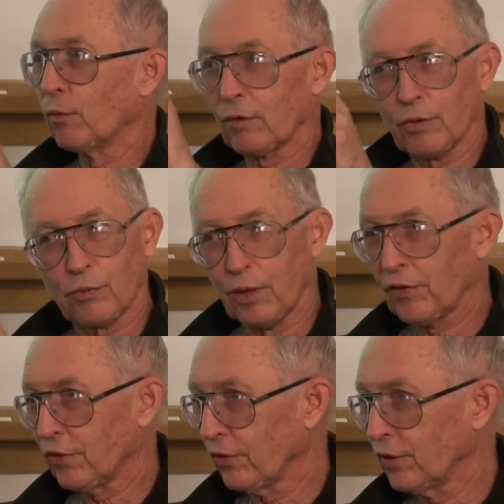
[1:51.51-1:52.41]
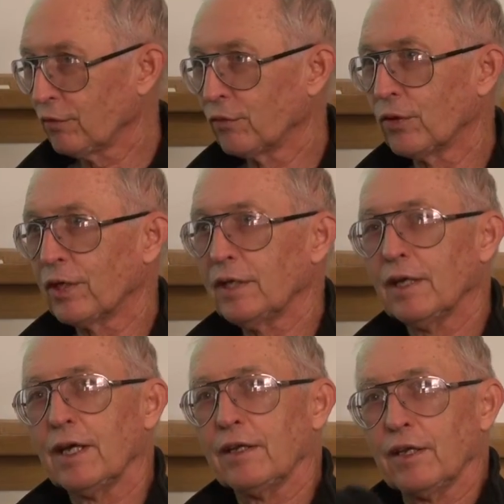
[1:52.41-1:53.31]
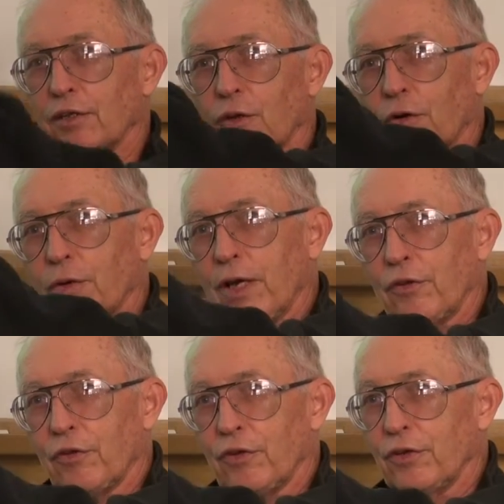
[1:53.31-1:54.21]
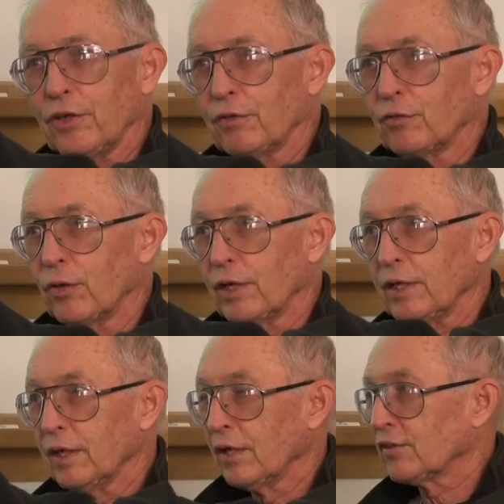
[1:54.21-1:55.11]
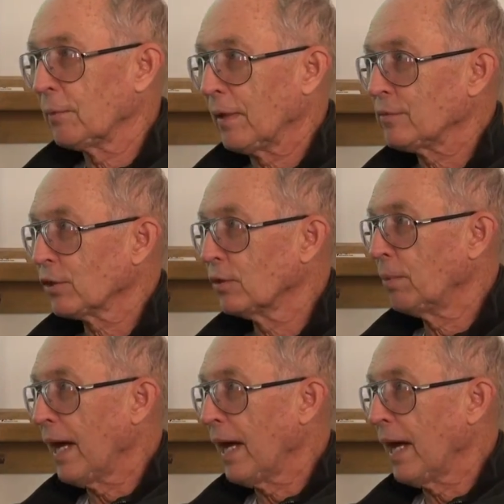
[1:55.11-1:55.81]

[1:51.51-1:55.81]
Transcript: They'll work with one 30 or 40, then they'll go to another 30 or 40. Sometimes they'll go